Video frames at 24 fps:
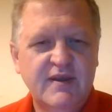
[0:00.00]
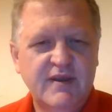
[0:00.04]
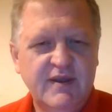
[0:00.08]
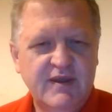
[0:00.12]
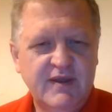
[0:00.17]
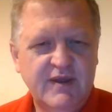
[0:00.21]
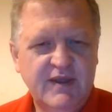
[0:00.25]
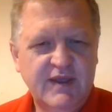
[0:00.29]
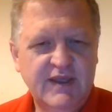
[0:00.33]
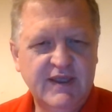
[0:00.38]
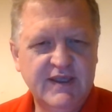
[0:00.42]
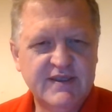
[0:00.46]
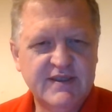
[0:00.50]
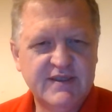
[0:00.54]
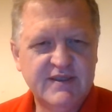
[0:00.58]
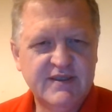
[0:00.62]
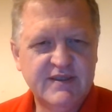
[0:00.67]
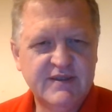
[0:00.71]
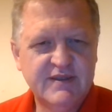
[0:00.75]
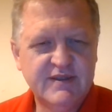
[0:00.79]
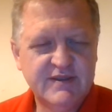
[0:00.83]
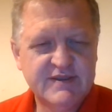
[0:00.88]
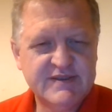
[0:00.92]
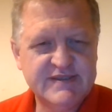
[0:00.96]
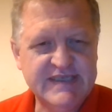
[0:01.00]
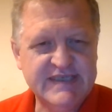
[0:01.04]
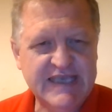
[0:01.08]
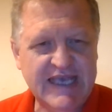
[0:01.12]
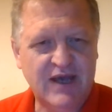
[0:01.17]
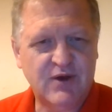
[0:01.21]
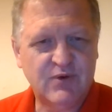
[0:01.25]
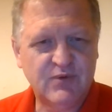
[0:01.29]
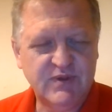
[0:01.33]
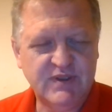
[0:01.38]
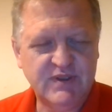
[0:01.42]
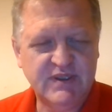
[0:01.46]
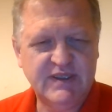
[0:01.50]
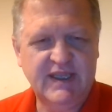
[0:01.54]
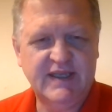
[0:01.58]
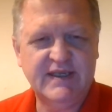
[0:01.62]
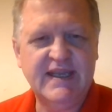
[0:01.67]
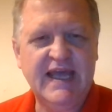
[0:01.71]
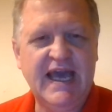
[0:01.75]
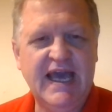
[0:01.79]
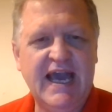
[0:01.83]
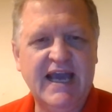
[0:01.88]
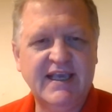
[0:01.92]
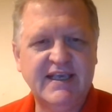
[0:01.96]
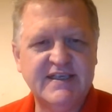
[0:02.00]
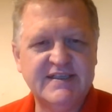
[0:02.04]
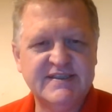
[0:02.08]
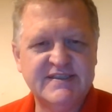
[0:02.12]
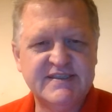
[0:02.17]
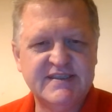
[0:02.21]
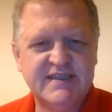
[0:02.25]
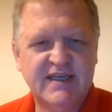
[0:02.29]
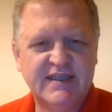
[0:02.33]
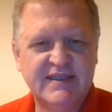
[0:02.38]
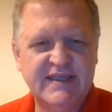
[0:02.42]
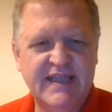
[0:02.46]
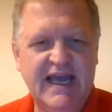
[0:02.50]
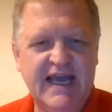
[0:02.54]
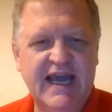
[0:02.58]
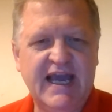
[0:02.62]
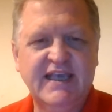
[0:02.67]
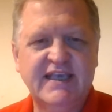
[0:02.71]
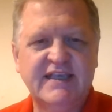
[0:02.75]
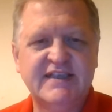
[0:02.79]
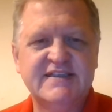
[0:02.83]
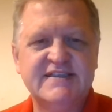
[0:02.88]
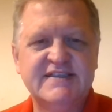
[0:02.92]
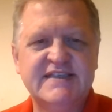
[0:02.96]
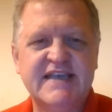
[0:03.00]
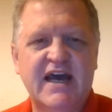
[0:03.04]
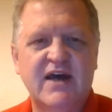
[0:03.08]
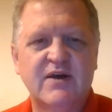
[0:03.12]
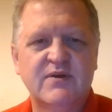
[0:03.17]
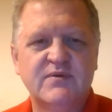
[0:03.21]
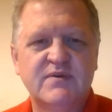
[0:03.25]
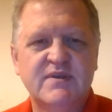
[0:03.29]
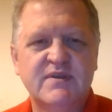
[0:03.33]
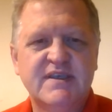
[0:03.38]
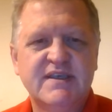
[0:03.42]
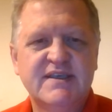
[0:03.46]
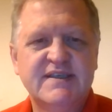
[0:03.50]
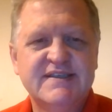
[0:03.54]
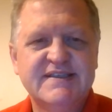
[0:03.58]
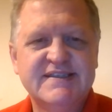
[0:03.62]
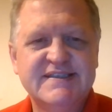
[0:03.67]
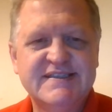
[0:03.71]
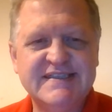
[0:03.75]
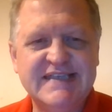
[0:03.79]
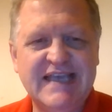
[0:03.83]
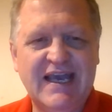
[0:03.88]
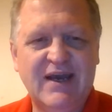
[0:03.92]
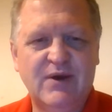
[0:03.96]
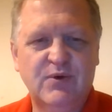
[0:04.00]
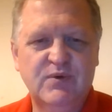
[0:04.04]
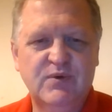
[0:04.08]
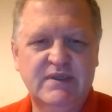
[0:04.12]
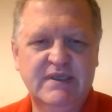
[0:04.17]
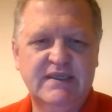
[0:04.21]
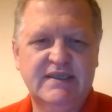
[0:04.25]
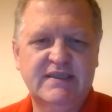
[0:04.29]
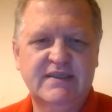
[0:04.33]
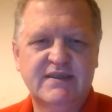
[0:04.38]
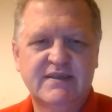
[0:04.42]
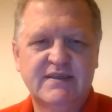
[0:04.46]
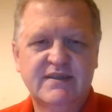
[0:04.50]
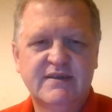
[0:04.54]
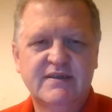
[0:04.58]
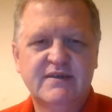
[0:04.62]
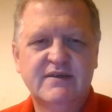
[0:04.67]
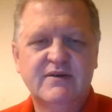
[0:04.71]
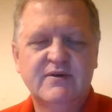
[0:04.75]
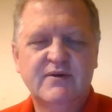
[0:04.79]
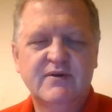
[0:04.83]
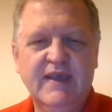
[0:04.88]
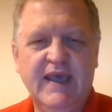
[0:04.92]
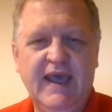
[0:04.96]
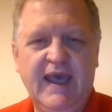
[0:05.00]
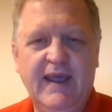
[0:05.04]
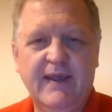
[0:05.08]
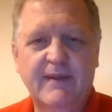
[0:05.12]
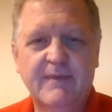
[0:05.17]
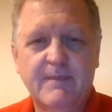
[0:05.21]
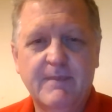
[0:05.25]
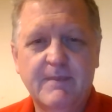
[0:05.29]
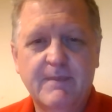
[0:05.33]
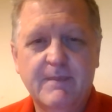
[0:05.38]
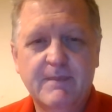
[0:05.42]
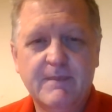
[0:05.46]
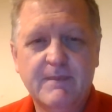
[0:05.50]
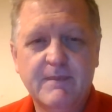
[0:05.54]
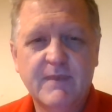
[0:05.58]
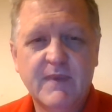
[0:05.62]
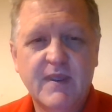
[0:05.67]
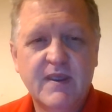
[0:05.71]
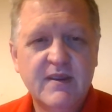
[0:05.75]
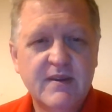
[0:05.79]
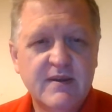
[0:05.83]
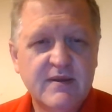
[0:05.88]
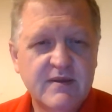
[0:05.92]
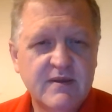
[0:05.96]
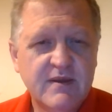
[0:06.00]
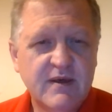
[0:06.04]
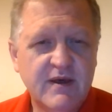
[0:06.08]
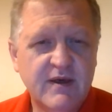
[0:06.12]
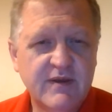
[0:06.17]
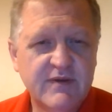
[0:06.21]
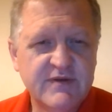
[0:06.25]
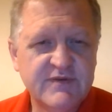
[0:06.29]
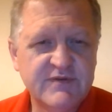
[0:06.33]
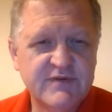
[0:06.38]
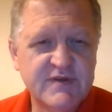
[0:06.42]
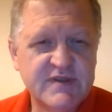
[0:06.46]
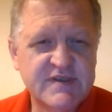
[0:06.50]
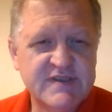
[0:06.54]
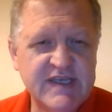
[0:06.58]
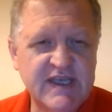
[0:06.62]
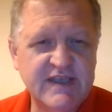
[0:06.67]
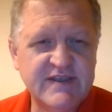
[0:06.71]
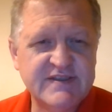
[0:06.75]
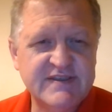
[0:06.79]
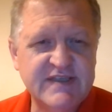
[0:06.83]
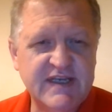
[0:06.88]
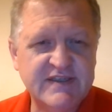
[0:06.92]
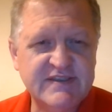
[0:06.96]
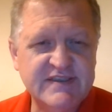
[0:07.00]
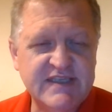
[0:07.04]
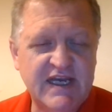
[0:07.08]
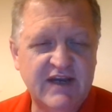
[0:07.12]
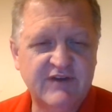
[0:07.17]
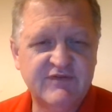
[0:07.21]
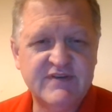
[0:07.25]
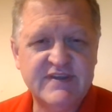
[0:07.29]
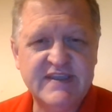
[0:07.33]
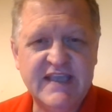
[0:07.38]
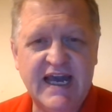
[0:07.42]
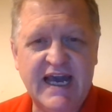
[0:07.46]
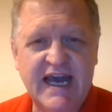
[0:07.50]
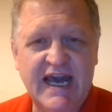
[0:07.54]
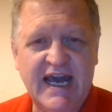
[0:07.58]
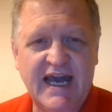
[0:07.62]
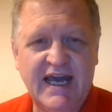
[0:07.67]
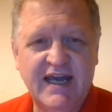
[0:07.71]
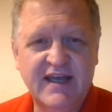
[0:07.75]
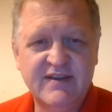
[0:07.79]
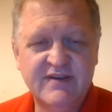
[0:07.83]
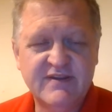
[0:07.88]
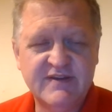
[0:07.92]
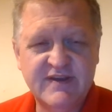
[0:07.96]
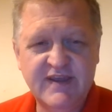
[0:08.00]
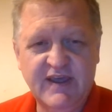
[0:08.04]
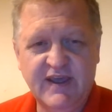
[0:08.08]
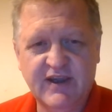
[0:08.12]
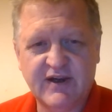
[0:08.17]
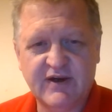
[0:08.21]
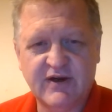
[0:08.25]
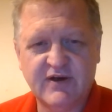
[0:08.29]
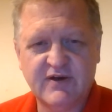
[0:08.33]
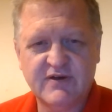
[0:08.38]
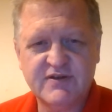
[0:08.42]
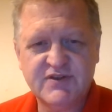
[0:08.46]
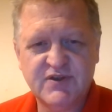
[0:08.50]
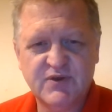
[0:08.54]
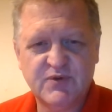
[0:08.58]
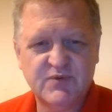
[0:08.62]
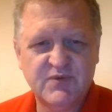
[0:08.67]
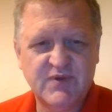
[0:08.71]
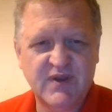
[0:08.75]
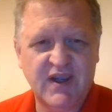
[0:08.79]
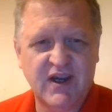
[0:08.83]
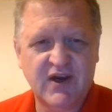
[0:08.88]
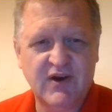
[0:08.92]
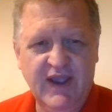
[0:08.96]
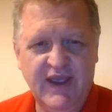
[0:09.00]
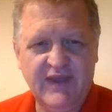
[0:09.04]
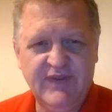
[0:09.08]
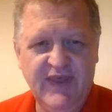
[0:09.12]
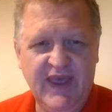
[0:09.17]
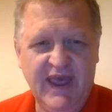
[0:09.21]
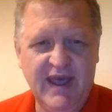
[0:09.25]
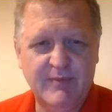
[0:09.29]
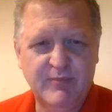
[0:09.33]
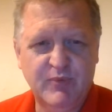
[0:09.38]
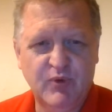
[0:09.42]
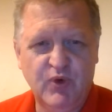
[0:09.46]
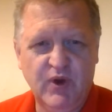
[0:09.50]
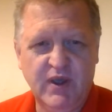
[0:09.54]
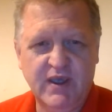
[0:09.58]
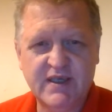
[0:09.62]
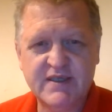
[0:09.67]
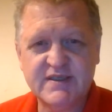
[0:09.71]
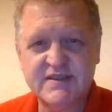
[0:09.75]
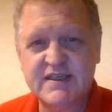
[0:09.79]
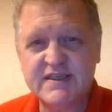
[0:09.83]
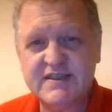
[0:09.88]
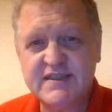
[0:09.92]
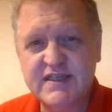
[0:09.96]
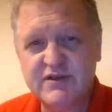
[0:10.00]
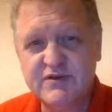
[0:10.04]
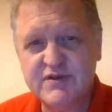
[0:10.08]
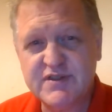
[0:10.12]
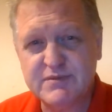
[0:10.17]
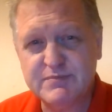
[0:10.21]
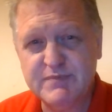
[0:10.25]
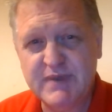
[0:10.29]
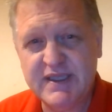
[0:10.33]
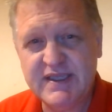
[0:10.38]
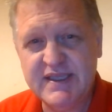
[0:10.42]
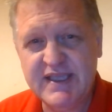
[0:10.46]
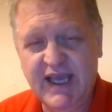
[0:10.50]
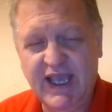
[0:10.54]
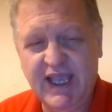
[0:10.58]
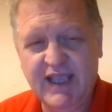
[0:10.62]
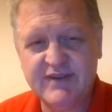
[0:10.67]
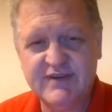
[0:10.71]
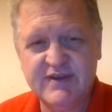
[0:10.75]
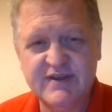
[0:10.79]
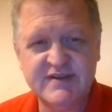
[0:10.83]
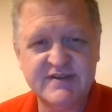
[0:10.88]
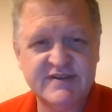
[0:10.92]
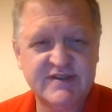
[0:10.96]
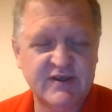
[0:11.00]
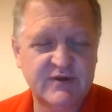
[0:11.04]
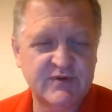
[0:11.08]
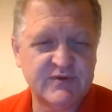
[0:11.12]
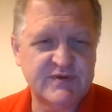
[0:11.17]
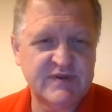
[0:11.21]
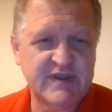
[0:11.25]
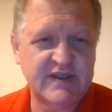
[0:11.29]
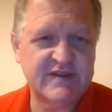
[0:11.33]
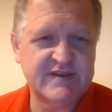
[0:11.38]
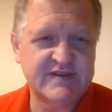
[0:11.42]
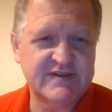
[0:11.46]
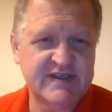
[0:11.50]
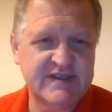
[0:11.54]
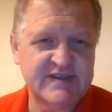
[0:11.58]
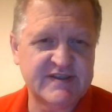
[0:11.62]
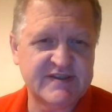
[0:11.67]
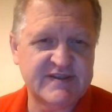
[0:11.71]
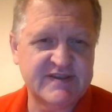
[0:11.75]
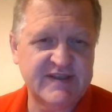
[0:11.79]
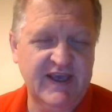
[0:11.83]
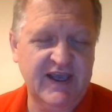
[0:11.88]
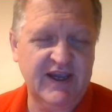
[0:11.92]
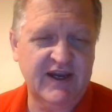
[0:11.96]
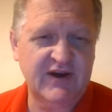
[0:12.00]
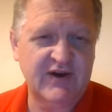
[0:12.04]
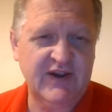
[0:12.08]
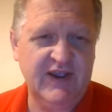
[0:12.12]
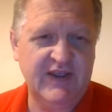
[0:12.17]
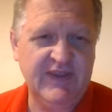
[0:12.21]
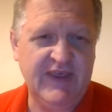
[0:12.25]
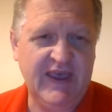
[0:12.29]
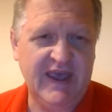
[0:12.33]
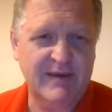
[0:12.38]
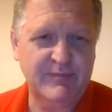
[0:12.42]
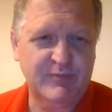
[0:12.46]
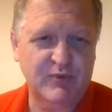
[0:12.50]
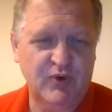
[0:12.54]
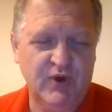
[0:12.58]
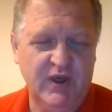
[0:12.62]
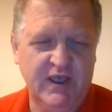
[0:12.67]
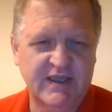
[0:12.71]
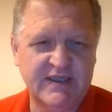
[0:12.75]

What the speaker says: it sounded, a knocking sound sounded. Okay. The sentence starts out with da, there. So there at that point, because they said it was midnight, and so then it says there at that point,